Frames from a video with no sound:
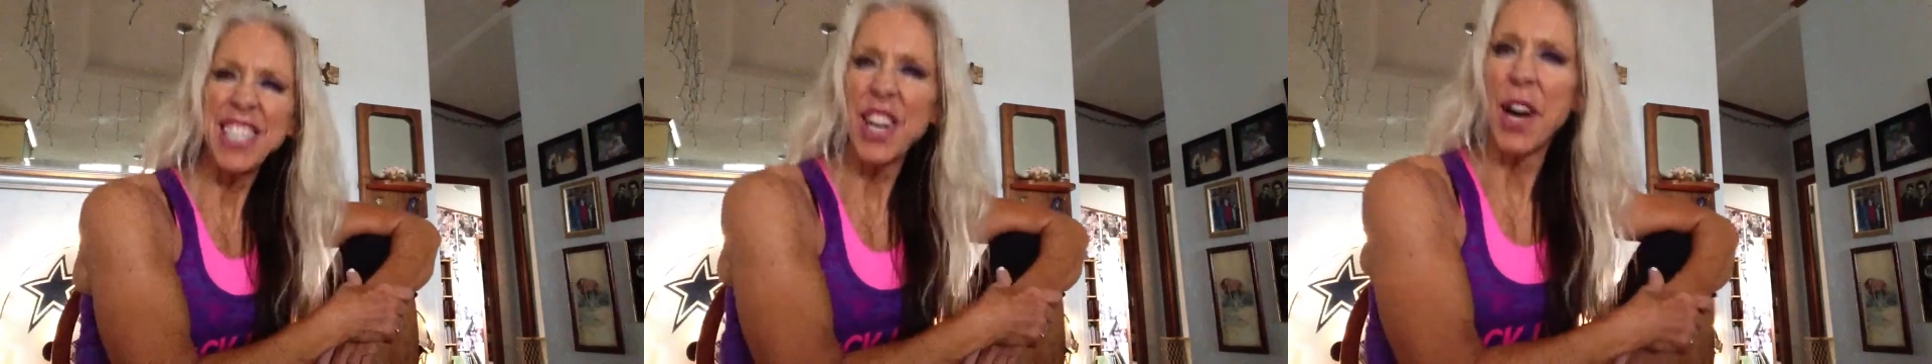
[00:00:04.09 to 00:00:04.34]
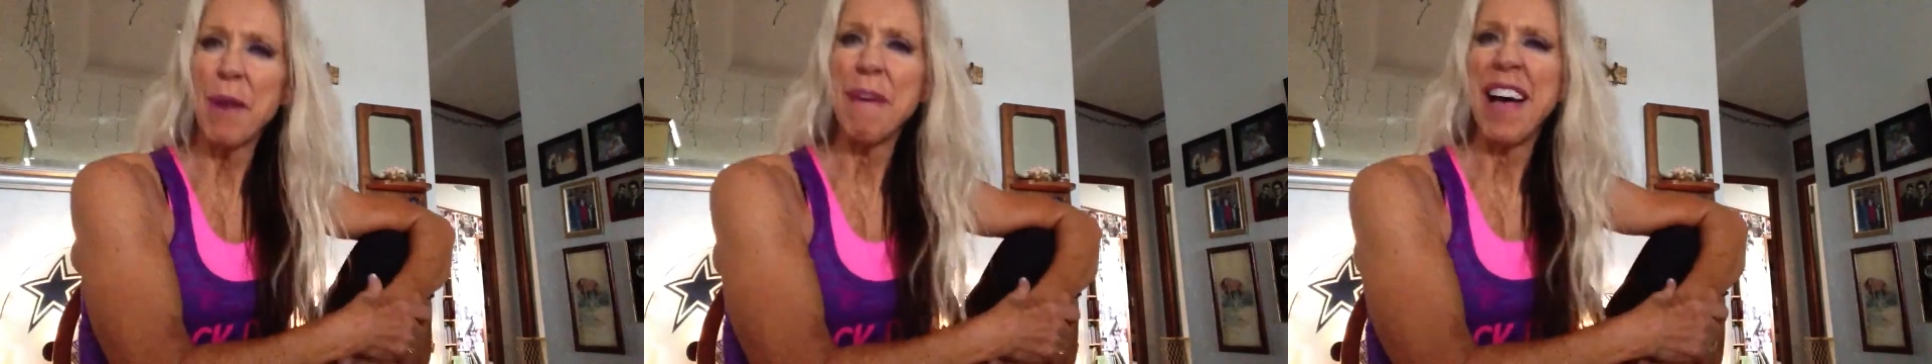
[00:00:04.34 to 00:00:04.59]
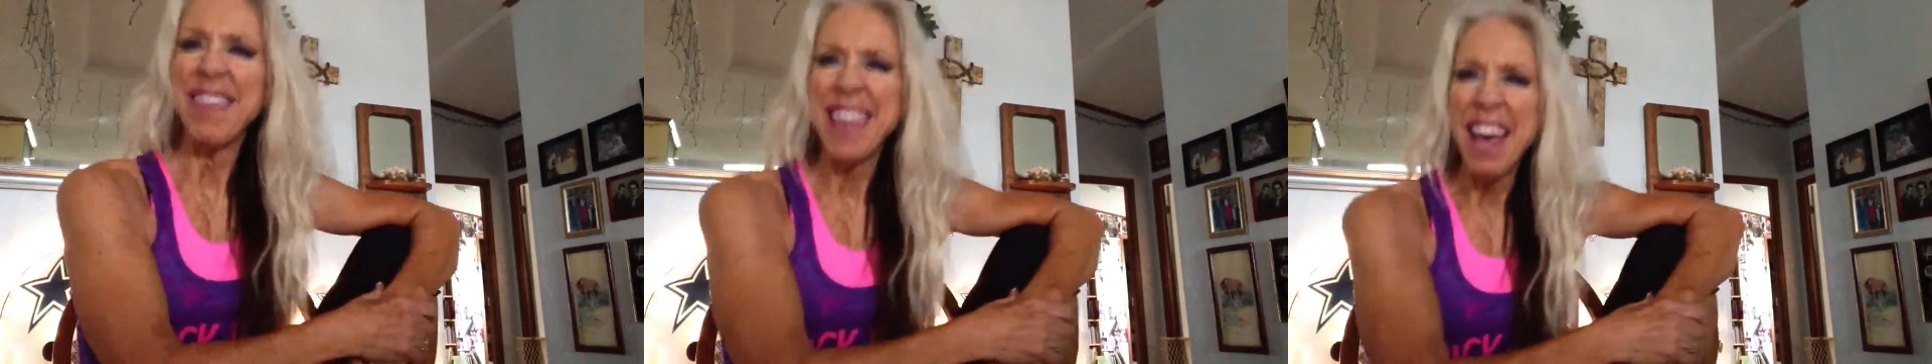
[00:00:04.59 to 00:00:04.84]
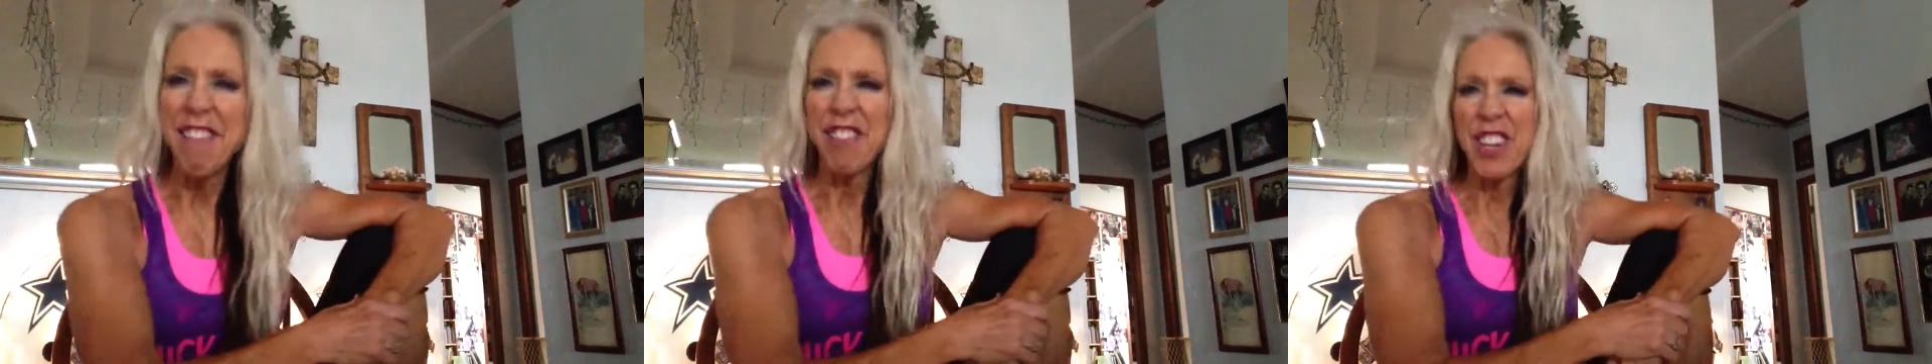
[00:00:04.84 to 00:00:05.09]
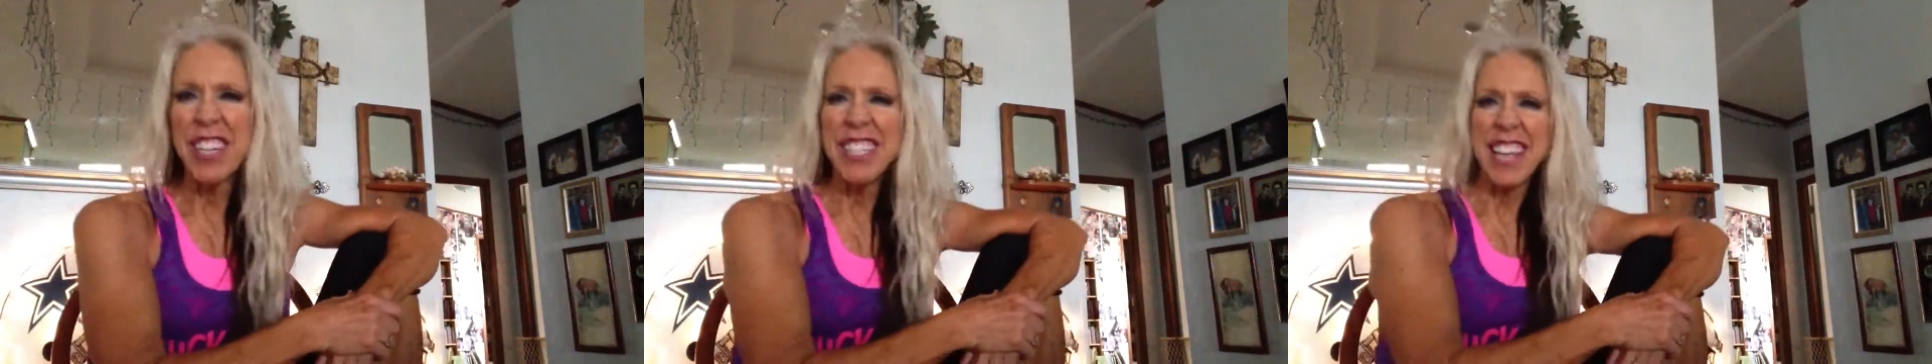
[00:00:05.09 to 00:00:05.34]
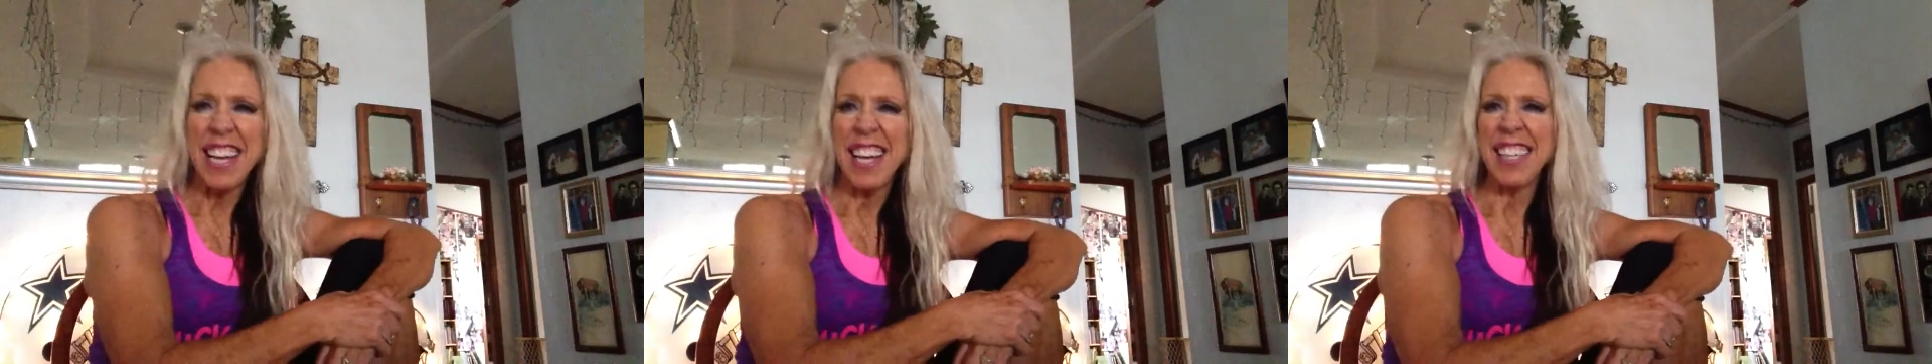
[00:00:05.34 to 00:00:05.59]
talk about that for a
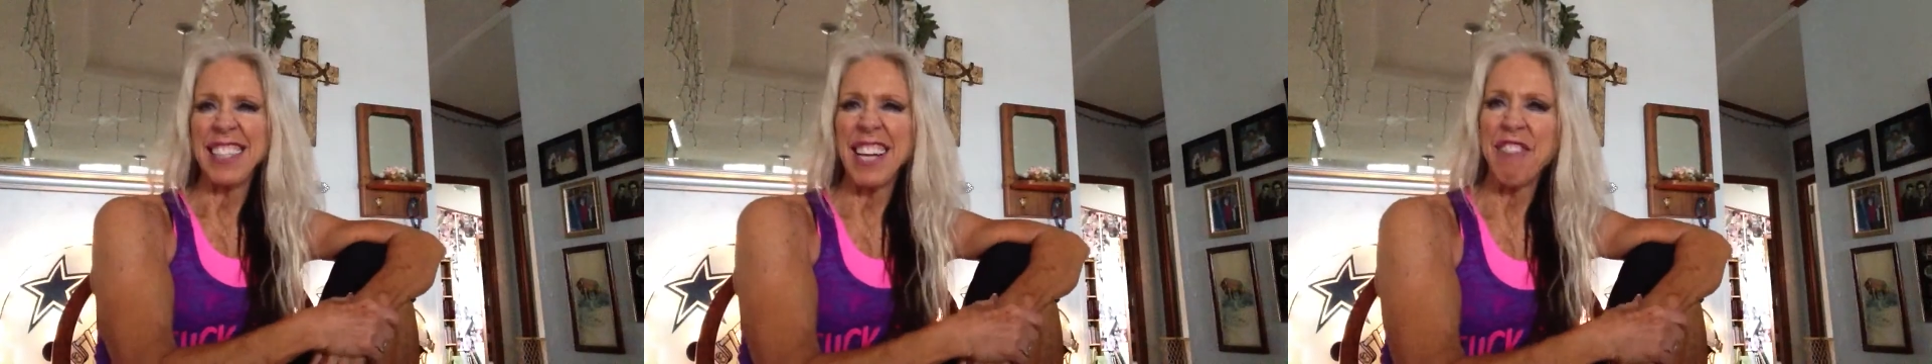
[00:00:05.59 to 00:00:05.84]
second.